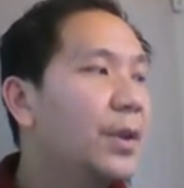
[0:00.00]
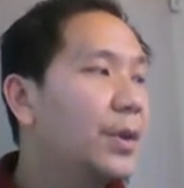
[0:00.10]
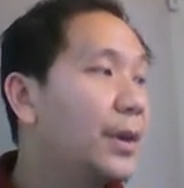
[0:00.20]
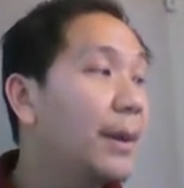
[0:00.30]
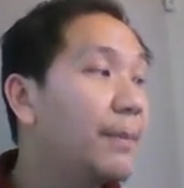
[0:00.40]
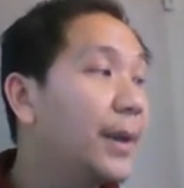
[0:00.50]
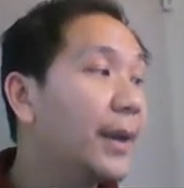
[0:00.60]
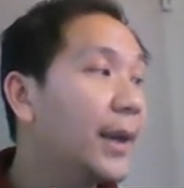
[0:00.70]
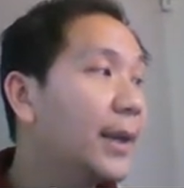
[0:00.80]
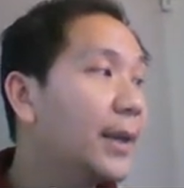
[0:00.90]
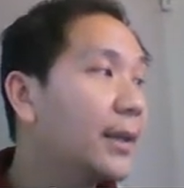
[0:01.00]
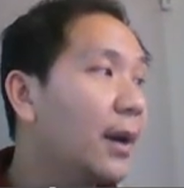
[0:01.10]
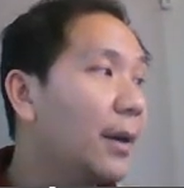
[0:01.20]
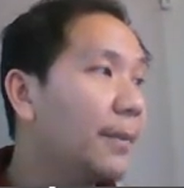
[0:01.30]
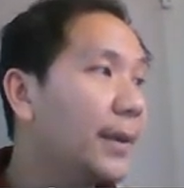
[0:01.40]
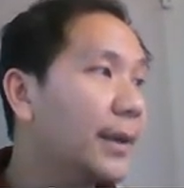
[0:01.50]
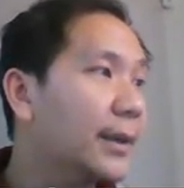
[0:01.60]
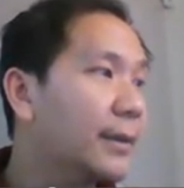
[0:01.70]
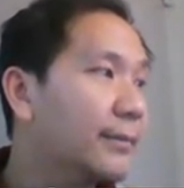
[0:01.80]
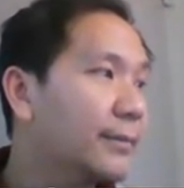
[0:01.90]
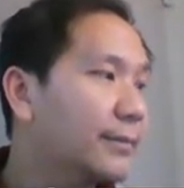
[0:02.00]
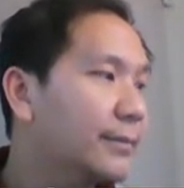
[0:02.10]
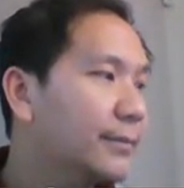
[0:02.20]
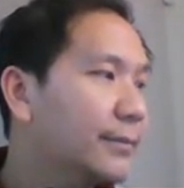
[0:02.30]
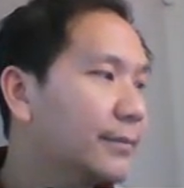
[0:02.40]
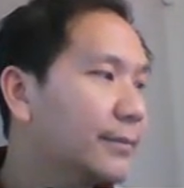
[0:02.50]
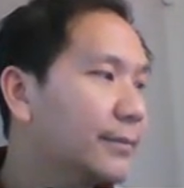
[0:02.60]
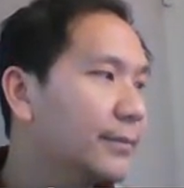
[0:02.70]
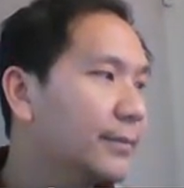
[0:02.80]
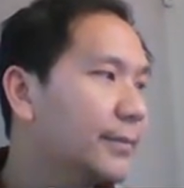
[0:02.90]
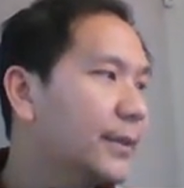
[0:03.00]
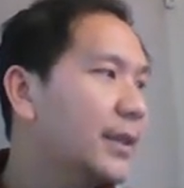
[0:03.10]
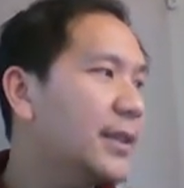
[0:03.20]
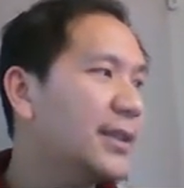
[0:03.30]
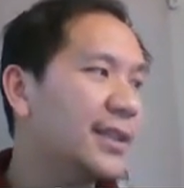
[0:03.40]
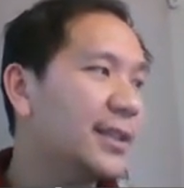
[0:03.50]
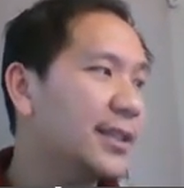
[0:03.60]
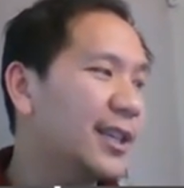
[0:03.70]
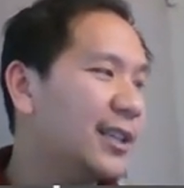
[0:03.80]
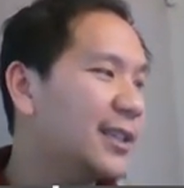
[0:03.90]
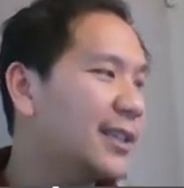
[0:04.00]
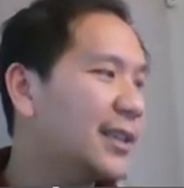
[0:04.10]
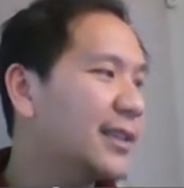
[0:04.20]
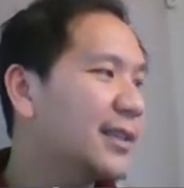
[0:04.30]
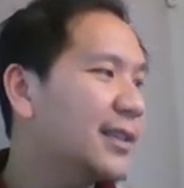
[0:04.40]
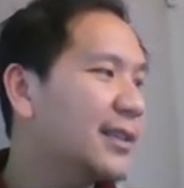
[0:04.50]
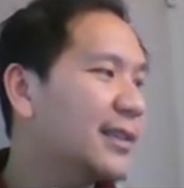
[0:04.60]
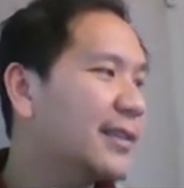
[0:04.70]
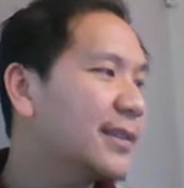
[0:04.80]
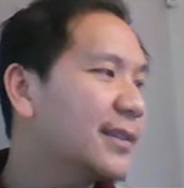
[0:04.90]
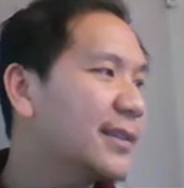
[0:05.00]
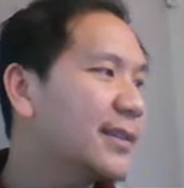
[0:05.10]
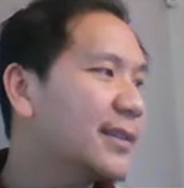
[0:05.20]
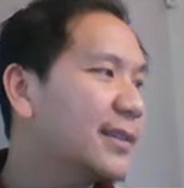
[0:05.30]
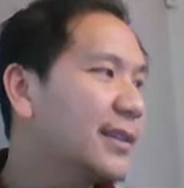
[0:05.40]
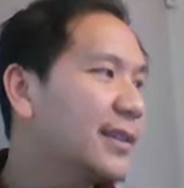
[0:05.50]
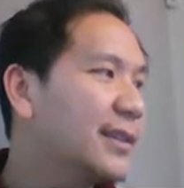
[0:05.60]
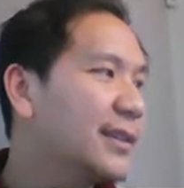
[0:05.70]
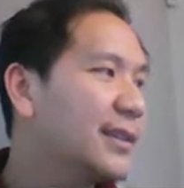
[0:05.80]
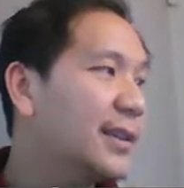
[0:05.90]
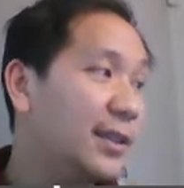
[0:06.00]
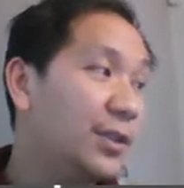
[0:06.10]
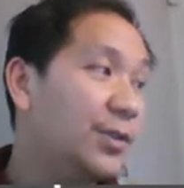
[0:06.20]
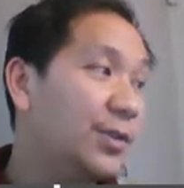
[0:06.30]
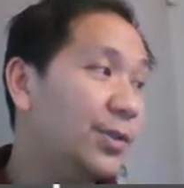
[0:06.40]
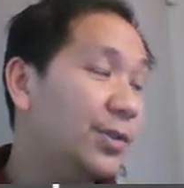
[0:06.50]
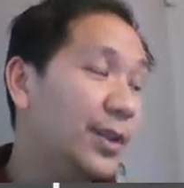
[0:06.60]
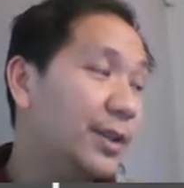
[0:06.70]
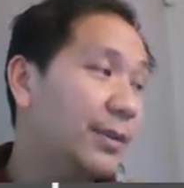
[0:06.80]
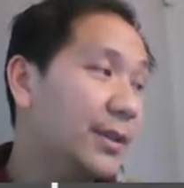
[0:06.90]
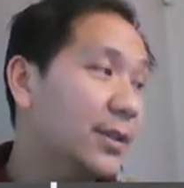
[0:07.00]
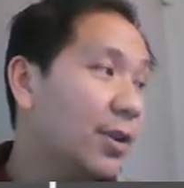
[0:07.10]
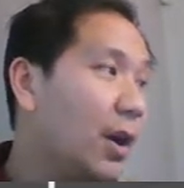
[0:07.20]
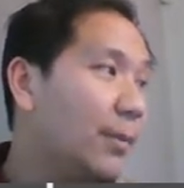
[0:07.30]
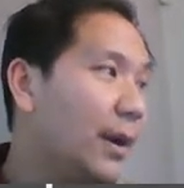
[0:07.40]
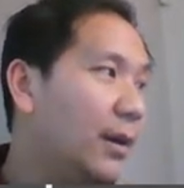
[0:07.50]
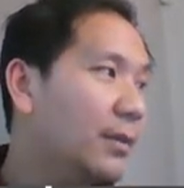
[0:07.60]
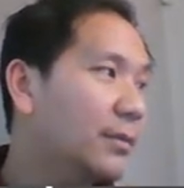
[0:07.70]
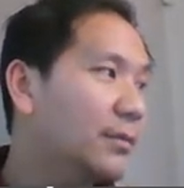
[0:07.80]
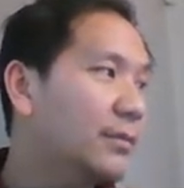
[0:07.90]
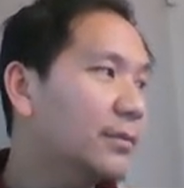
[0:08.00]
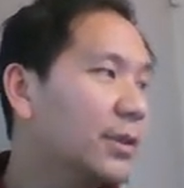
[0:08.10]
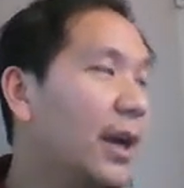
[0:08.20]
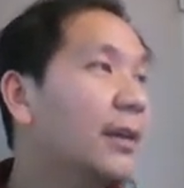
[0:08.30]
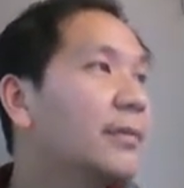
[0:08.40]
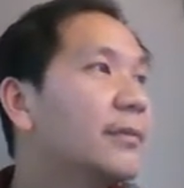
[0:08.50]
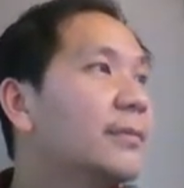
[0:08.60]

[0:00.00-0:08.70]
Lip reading: You can pick any topic. This is just suggested that you interested to talk about. Okay?